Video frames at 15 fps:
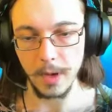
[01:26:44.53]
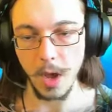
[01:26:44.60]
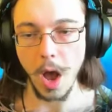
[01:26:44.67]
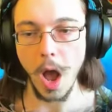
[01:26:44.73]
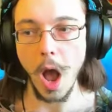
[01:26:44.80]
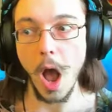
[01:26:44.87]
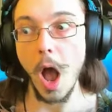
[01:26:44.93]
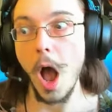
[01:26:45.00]

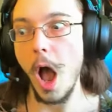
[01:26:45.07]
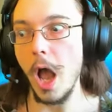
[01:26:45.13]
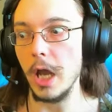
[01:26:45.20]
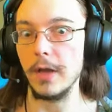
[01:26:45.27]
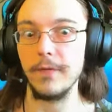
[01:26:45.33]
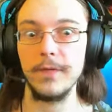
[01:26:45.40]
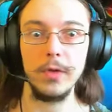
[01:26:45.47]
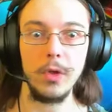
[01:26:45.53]
I
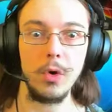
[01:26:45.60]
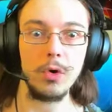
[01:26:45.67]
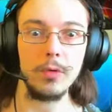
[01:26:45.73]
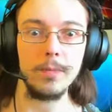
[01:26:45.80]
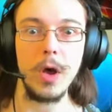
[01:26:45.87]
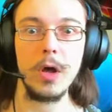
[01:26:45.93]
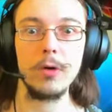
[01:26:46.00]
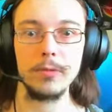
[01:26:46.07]
can fill the whole
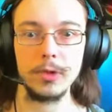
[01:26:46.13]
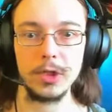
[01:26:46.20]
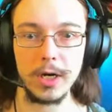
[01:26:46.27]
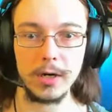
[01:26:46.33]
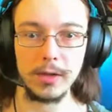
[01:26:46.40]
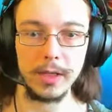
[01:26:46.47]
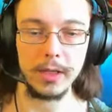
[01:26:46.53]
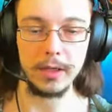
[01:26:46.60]
bottle with
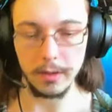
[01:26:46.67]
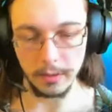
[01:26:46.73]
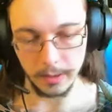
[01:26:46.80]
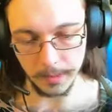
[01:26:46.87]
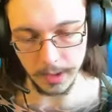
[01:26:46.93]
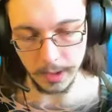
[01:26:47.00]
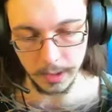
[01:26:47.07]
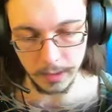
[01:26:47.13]
jack o' lantern. No, I'm
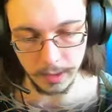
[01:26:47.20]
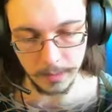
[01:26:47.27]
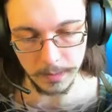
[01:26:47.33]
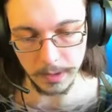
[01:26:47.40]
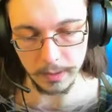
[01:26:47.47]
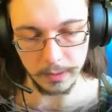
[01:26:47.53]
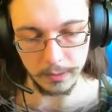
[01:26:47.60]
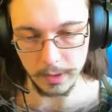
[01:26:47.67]
kidding. I'm
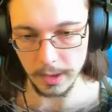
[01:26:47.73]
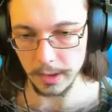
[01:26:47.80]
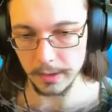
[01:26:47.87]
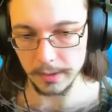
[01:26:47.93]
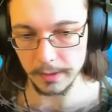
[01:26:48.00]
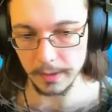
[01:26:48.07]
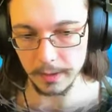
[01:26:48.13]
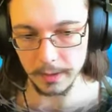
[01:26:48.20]
not gonna do that.
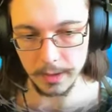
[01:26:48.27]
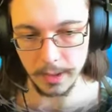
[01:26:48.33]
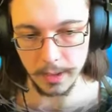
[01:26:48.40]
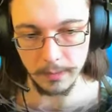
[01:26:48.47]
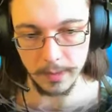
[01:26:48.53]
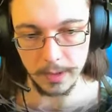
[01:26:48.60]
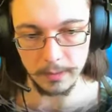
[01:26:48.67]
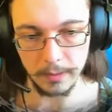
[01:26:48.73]
This is gonna
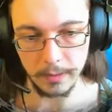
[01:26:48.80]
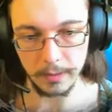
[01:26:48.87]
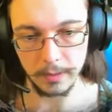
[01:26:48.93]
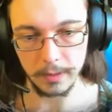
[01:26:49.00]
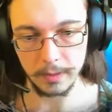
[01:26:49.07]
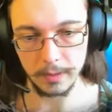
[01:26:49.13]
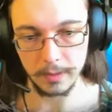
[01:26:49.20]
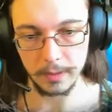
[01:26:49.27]
take way too long.
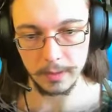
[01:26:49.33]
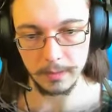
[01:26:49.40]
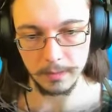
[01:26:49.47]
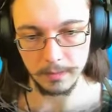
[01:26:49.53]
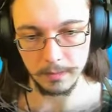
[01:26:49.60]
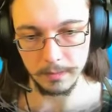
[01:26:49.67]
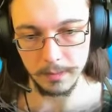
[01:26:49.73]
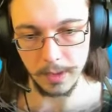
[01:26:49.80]

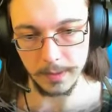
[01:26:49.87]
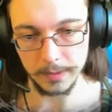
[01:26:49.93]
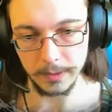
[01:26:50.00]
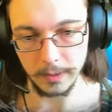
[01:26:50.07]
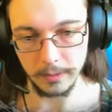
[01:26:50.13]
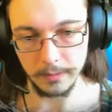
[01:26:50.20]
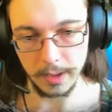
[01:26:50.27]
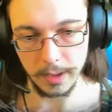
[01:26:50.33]
It'd be
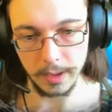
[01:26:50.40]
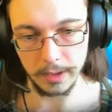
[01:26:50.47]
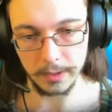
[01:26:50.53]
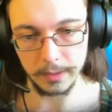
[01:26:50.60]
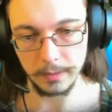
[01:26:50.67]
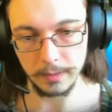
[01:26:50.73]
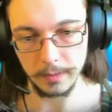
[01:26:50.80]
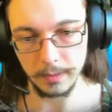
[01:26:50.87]
absolutely
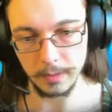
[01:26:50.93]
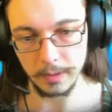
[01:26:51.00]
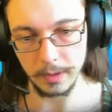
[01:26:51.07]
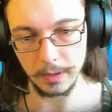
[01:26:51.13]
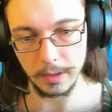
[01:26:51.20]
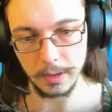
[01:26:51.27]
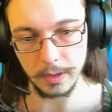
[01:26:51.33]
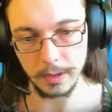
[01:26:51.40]
ridiculous. Da
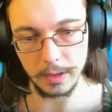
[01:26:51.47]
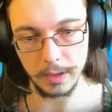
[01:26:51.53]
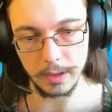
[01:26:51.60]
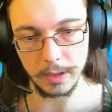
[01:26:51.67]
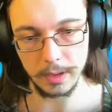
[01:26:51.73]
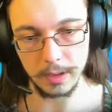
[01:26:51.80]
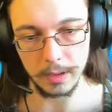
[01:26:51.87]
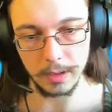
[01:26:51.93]
da da
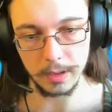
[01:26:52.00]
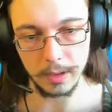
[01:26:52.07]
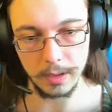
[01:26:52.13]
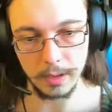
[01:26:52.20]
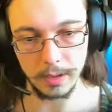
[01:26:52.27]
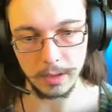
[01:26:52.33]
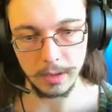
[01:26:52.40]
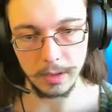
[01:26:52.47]
da da da.